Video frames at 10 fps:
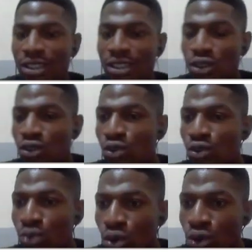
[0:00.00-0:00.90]

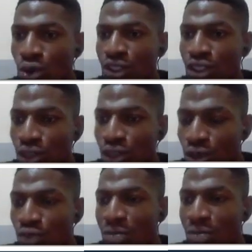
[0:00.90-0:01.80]
YouTube will continue
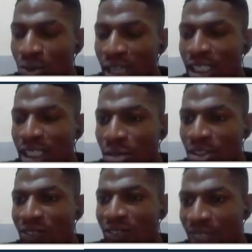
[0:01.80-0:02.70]
to be ranked among
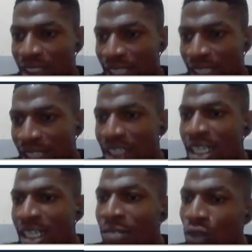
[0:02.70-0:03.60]
the first 10
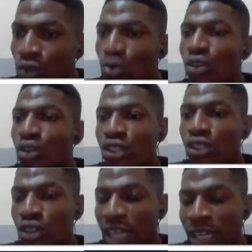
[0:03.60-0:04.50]
because we'll
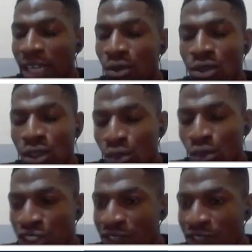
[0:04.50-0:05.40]
continue like
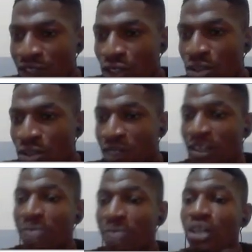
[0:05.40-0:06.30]
watching videos. In
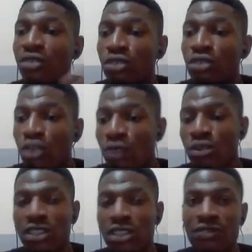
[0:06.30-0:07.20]
fact, many of us love
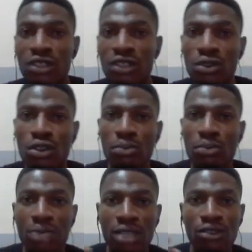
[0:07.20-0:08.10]
watching videos
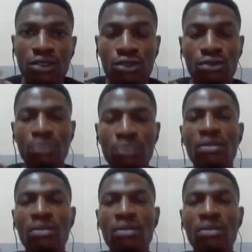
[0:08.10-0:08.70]
compared to,